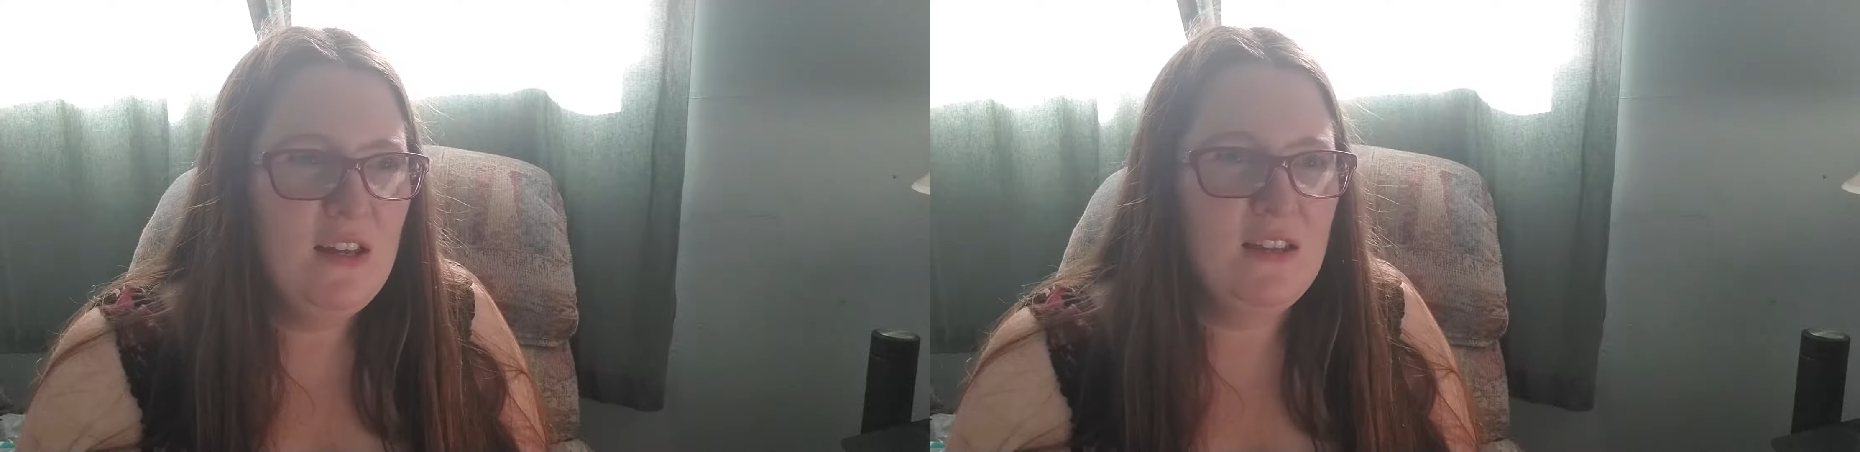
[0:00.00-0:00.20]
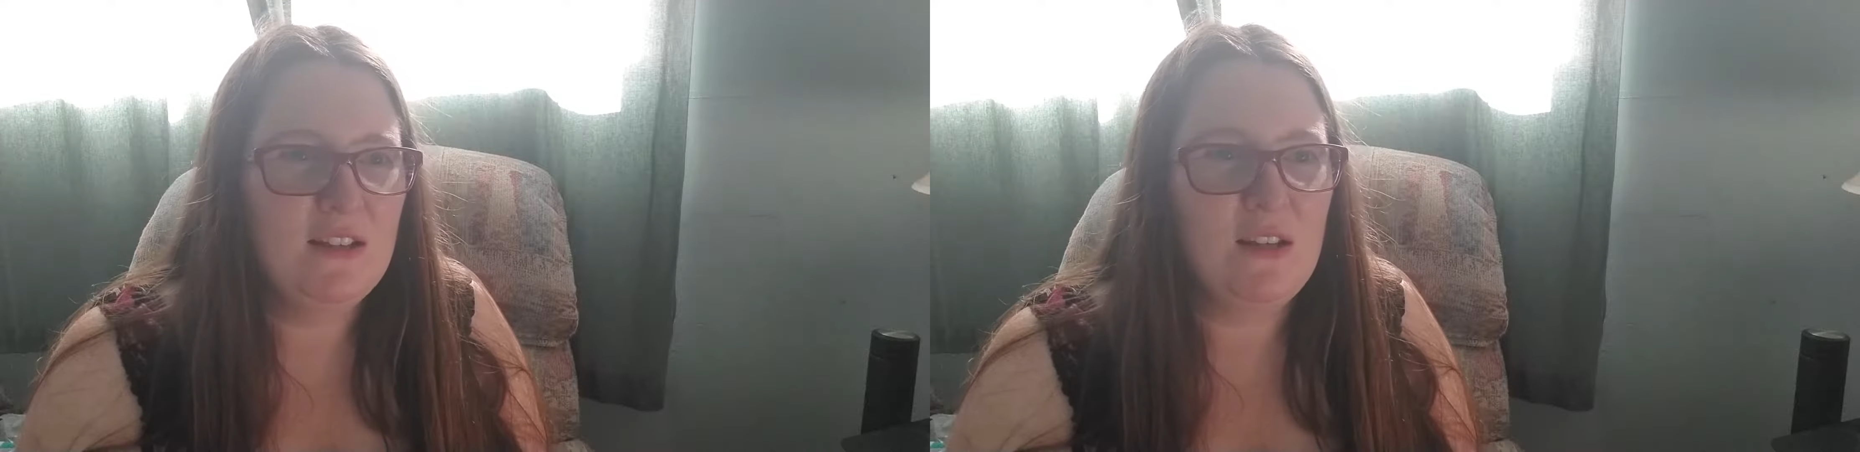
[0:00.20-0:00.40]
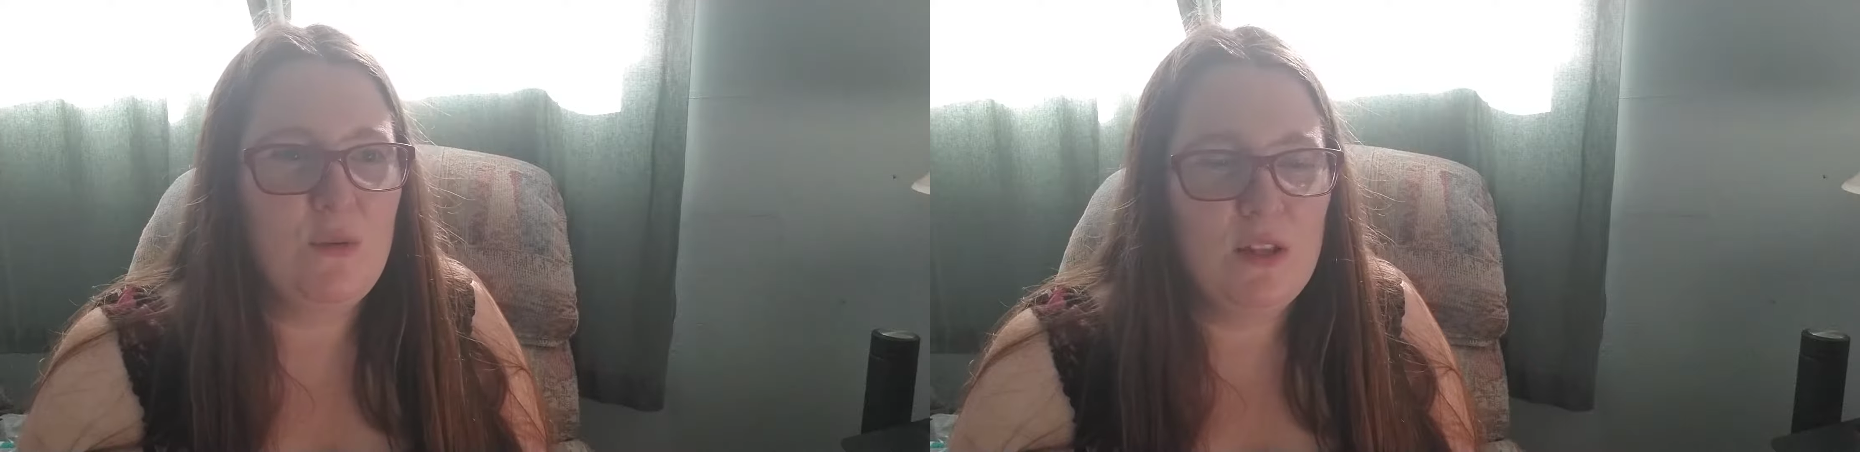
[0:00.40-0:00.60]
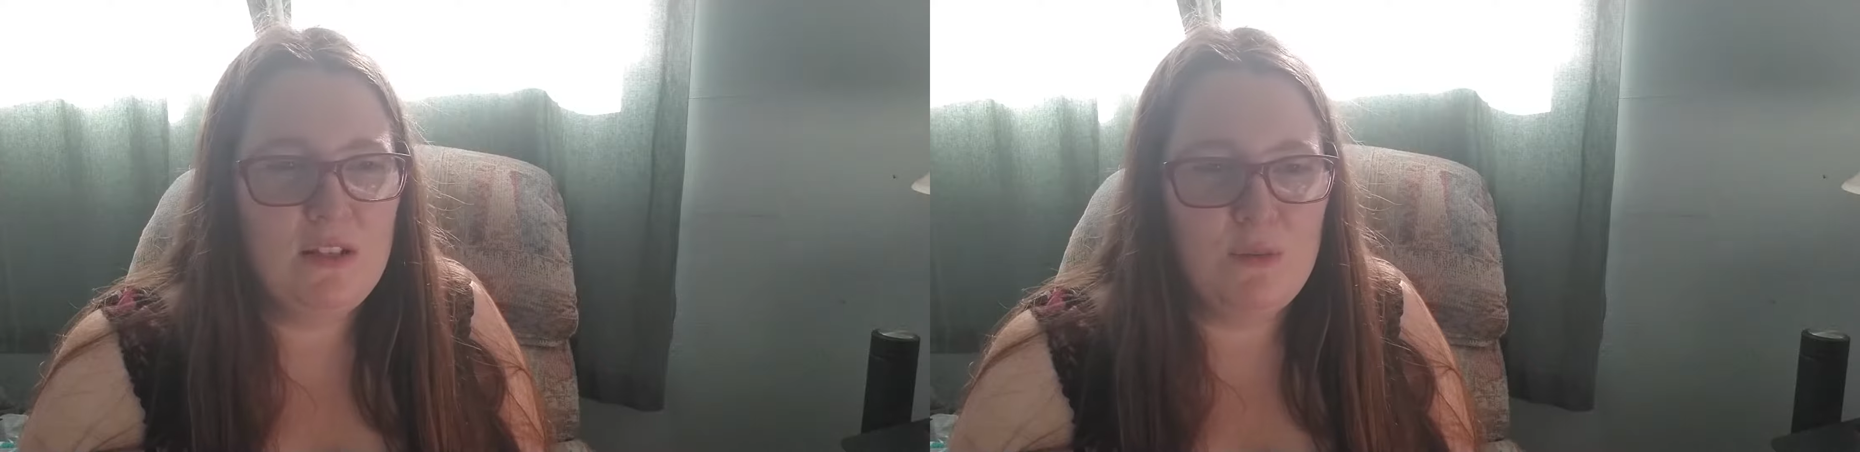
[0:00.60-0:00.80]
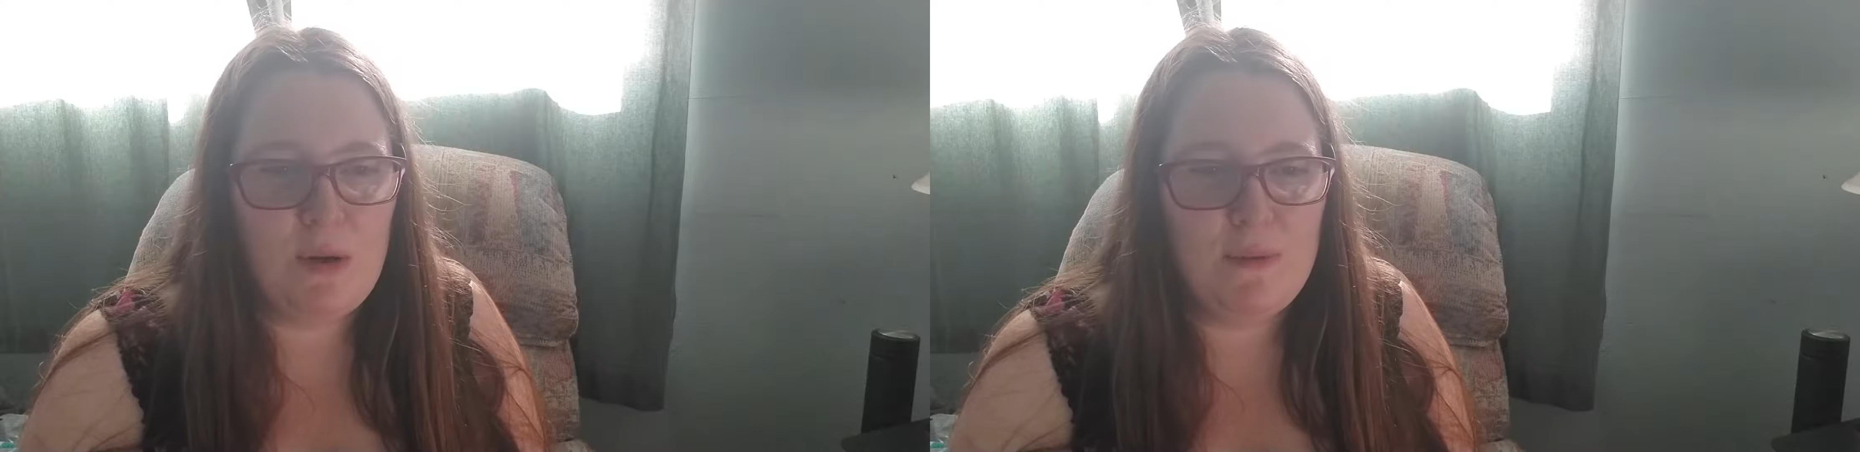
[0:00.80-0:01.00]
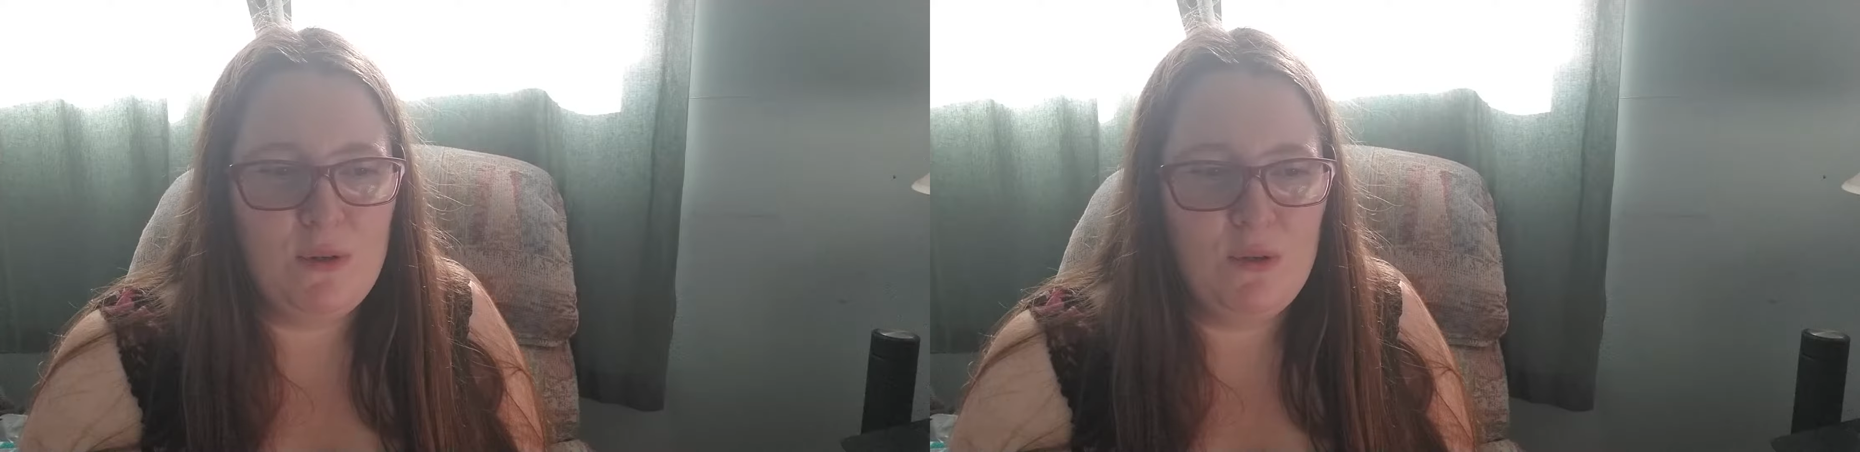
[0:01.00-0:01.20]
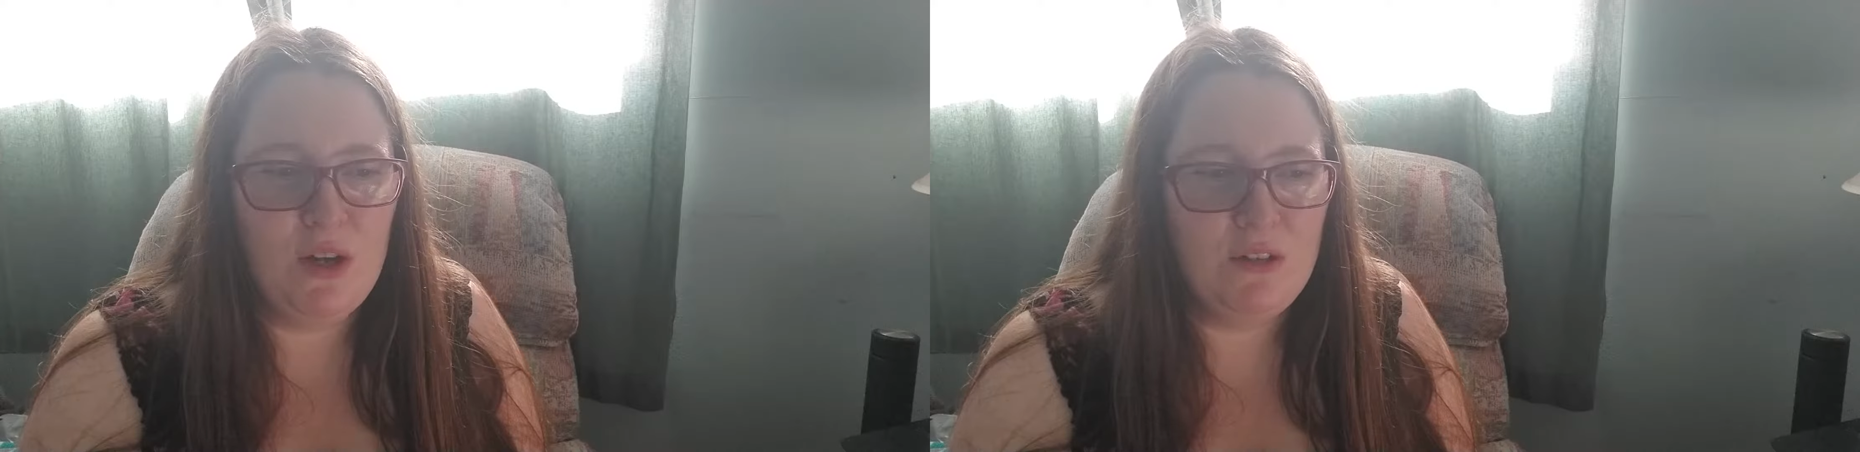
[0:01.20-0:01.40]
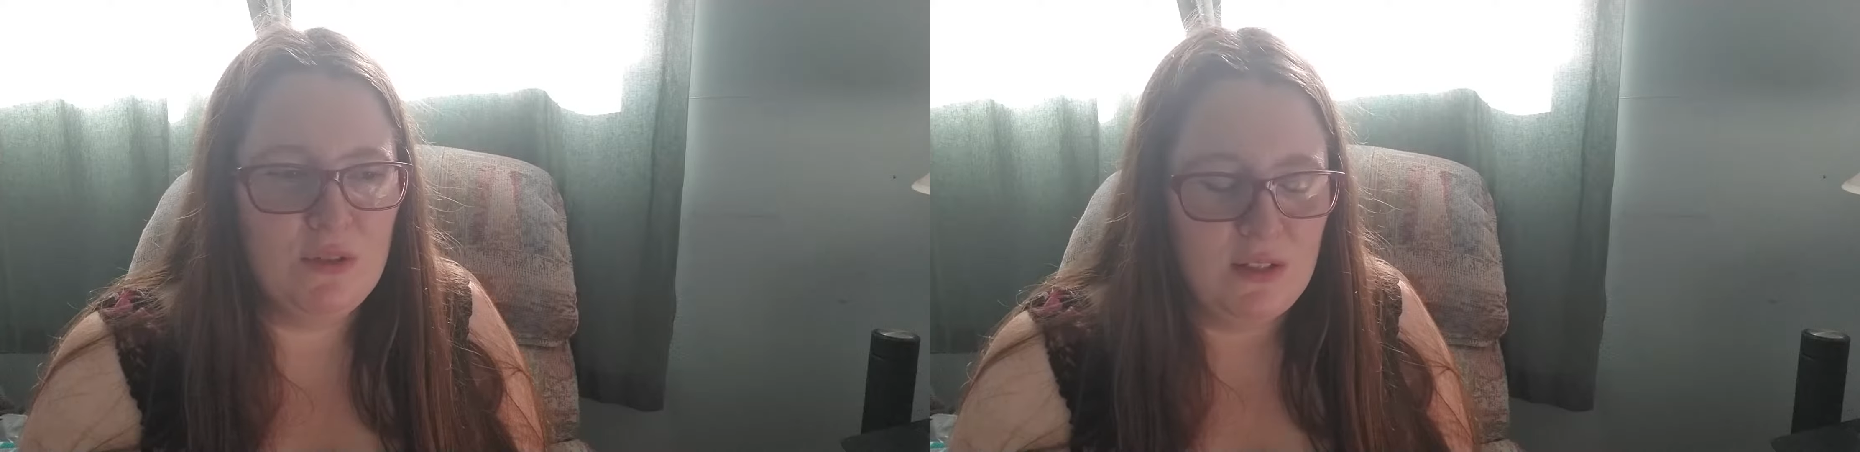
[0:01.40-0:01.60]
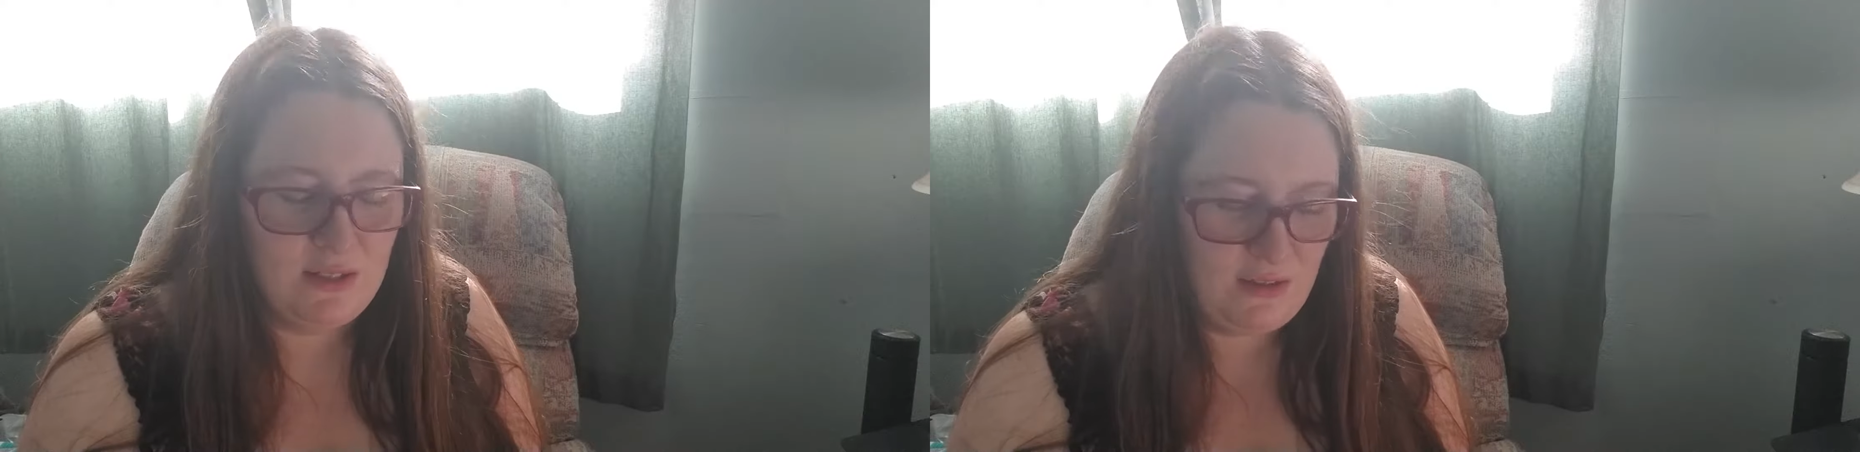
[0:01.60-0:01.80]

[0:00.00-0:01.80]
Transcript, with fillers: that it's like, well, I should probably hold on to it because